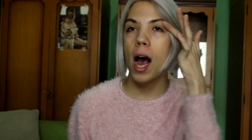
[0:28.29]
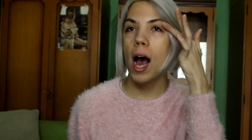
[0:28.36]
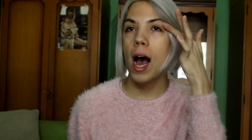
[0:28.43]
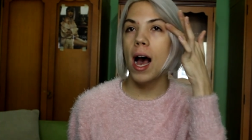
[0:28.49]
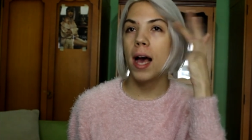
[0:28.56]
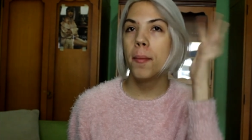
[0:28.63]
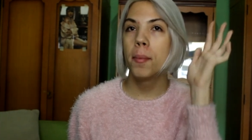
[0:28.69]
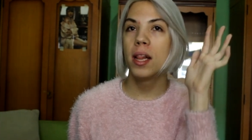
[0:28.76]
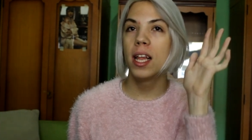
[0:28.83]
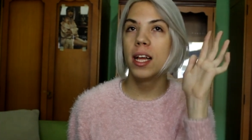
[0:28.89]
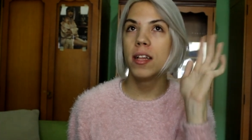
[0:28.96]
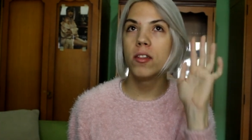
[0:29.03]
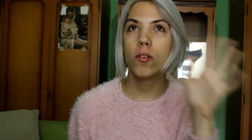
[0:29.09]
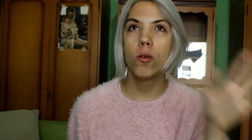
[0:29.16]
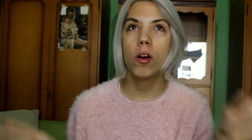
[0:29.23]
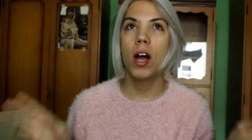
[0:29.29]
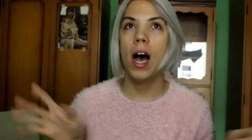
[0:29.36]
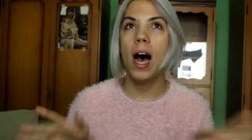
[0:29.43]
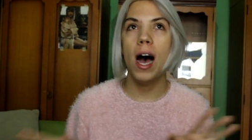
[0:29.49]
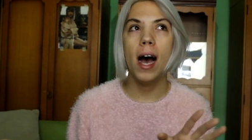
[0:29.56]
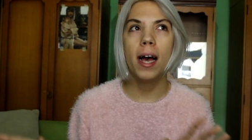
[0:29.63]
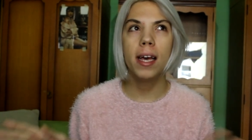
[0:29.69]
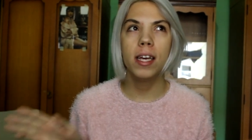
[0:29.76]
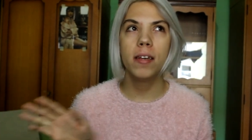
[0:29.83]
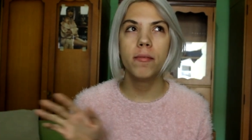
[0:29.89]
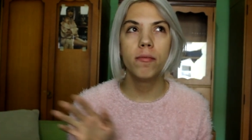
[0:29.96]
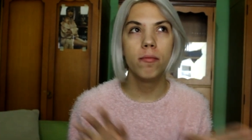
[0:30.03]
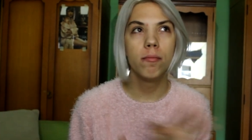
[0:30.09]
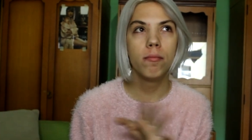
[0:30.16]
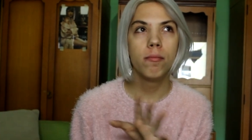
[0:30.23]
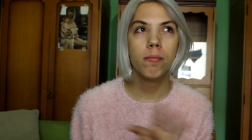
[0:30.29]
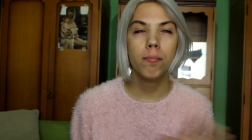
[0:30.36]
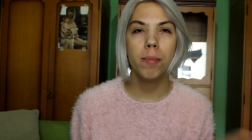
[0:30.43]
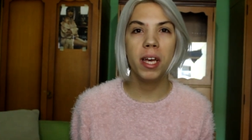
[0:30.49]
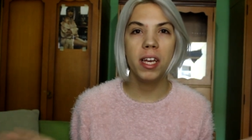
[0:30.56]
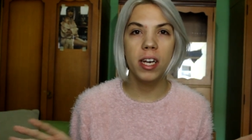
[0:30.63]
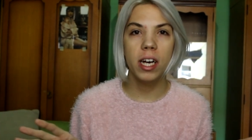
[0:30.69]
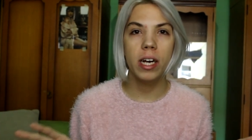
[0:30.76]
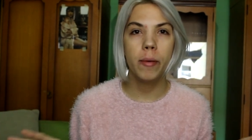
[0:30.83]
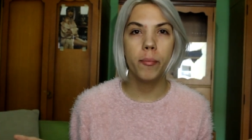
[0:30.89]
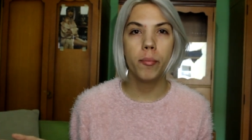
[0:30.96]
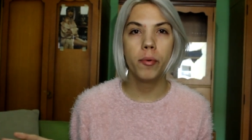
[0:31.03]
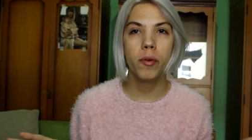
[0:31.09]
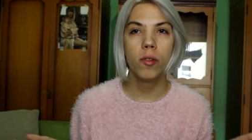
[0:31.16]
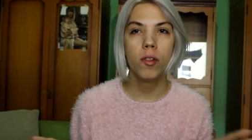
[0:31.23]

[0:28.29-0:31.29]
eye blend or eye makeup